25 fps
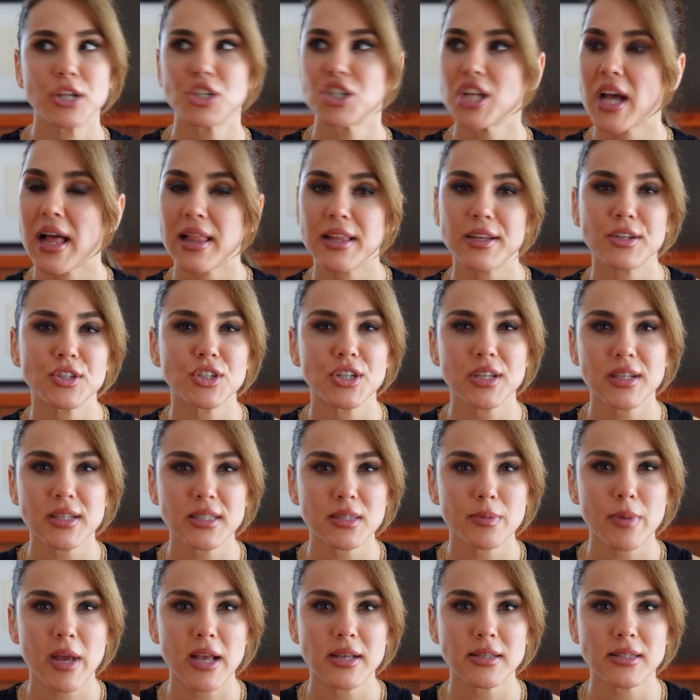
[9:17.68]
challenging
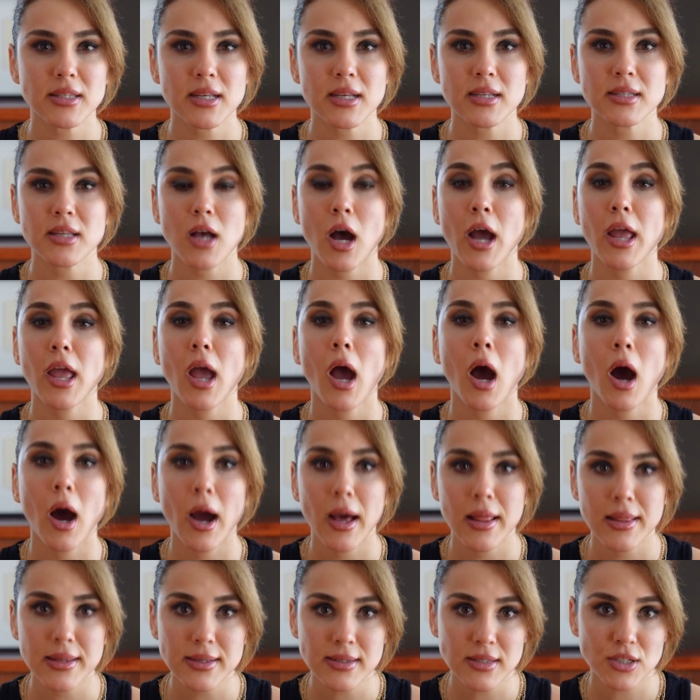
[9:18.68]
spaces, I
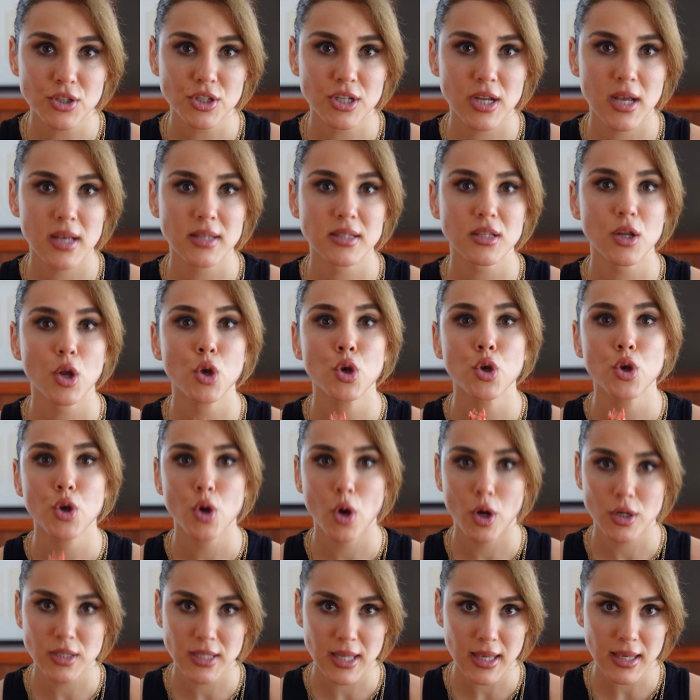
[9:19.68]
highly suggest
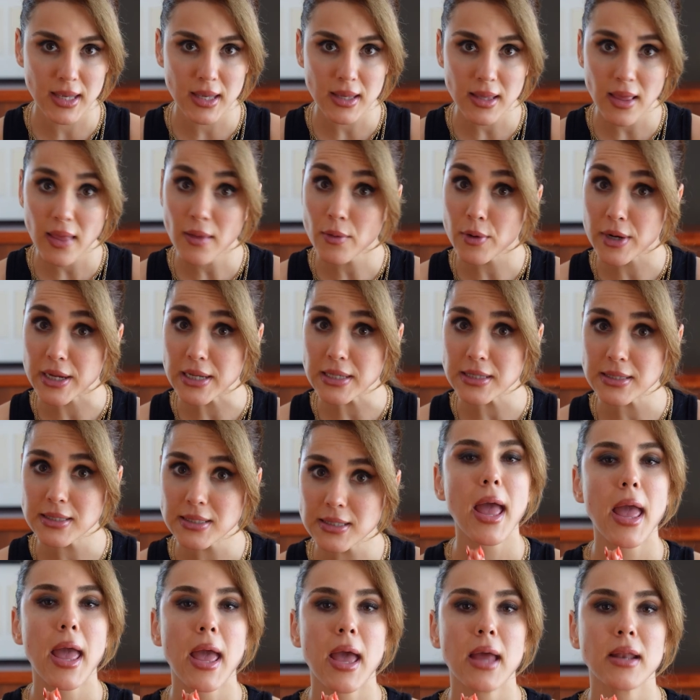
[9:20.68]
not taking a
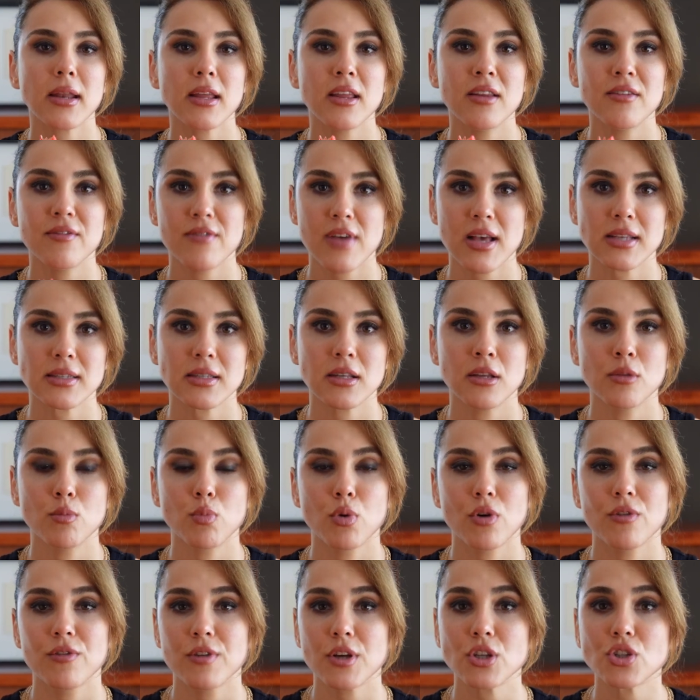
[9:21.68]
risk and invest in
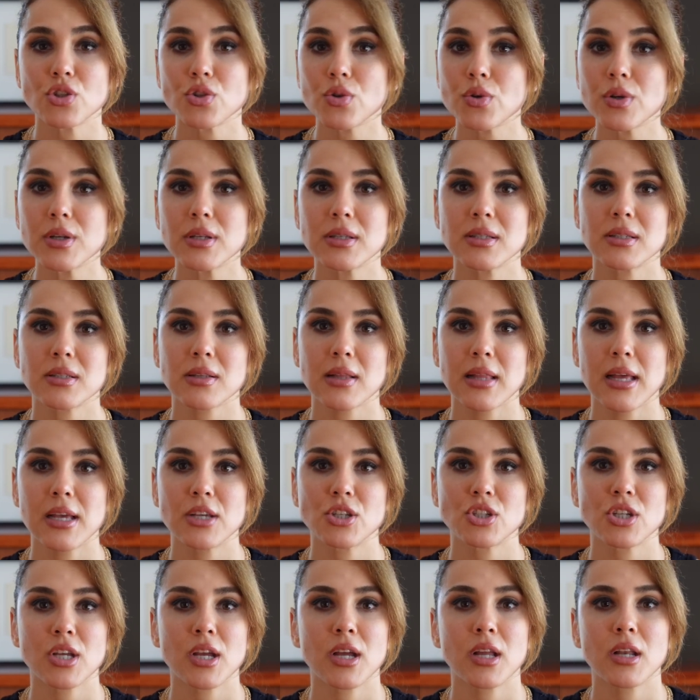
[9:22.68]
professional
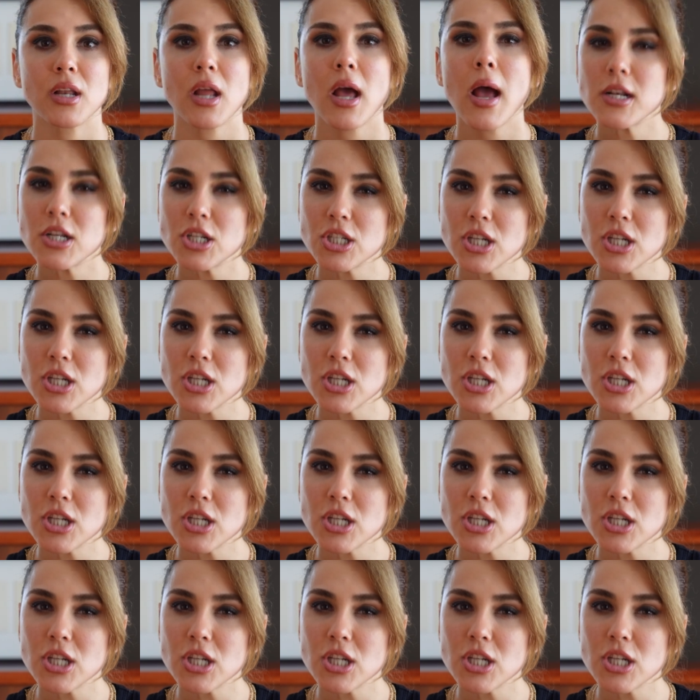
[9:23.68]
installation